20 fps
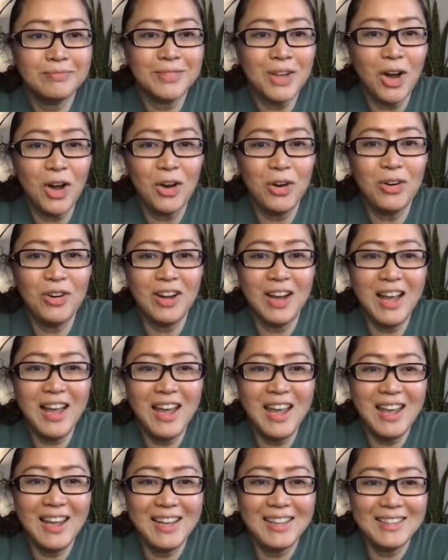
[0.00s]
All
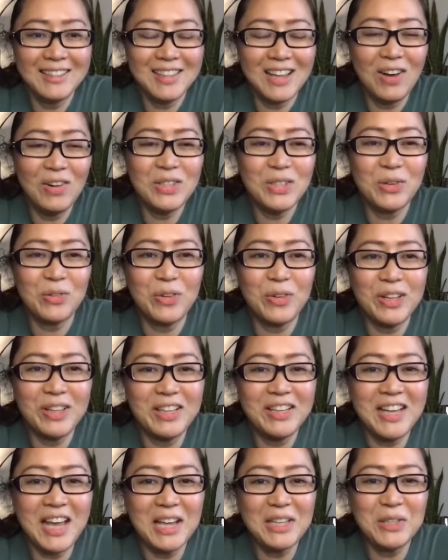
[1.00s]
right. That was a really
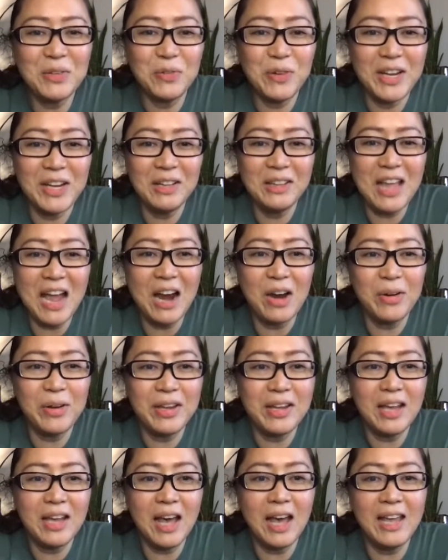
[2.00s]
nice reel,
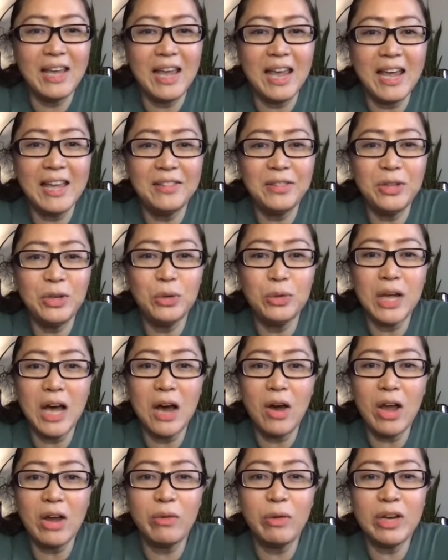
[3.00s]
Larry. I hate you. Now
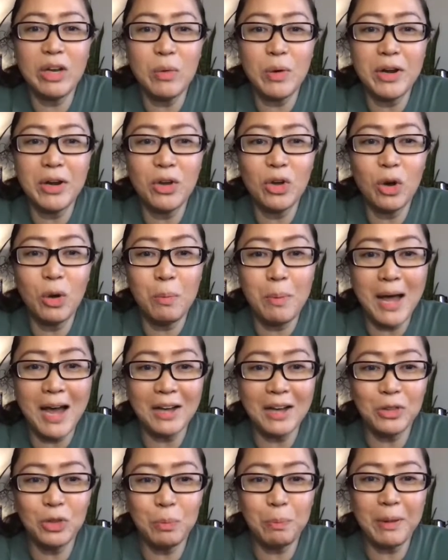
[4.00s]
I really want to go
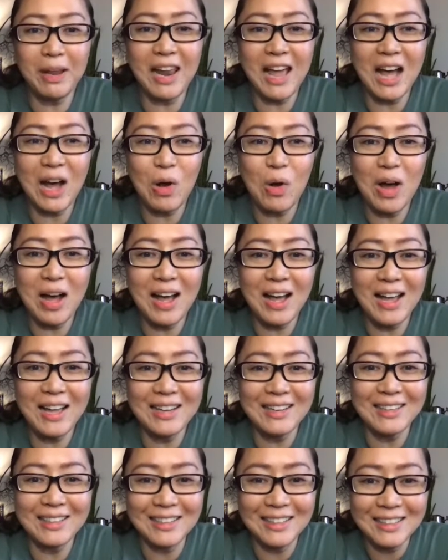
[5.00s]
back to
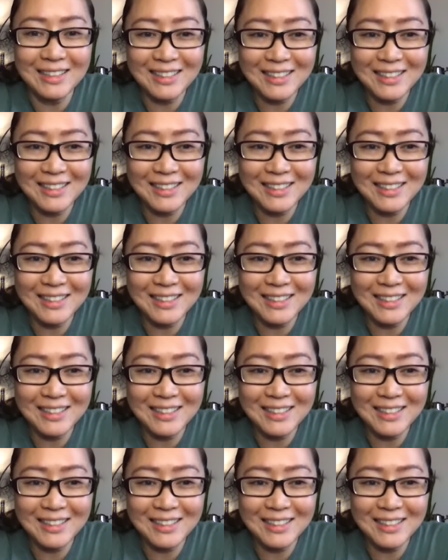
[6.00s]
Palawan.